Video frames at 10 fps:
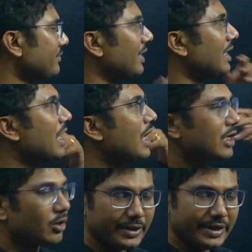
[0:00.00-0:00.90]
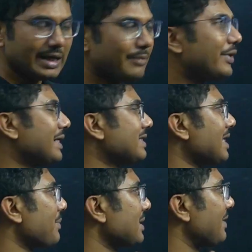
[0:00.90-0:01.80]
well. Now, medium weighted
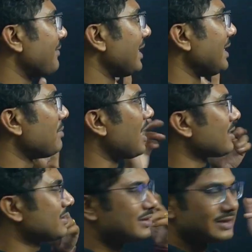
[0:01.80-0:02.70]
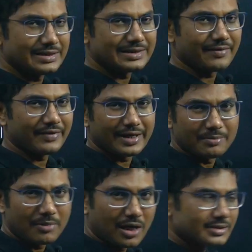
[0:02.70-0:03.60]
chapter, 6, 7, 8
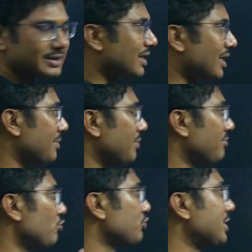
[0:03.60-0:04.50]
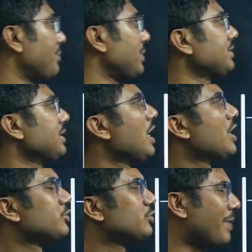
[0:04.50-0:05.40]
marks are coming from those chapters.
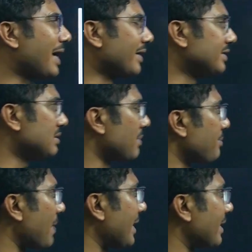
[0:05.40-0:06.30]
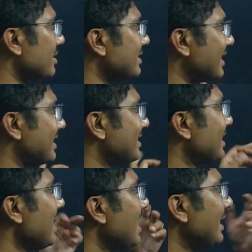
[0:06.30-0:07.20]
So, magnetism and matter, 6.
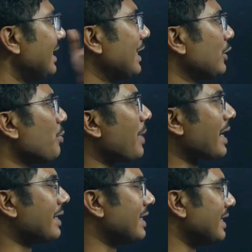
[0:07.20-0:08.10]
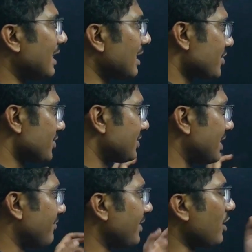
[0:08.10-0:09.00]
Electromagnetic induction,
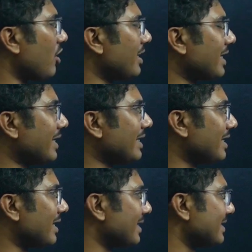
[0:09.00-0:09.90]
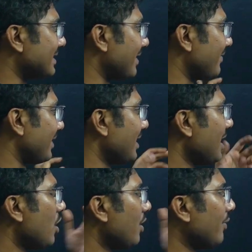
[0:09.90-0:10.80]
7. Alternating current, 7.
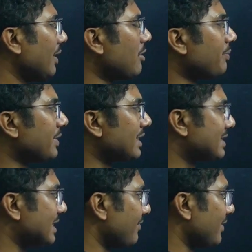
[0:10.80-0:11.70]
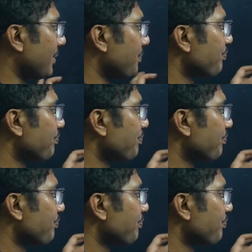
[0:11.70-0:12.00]
Wave optics, 7.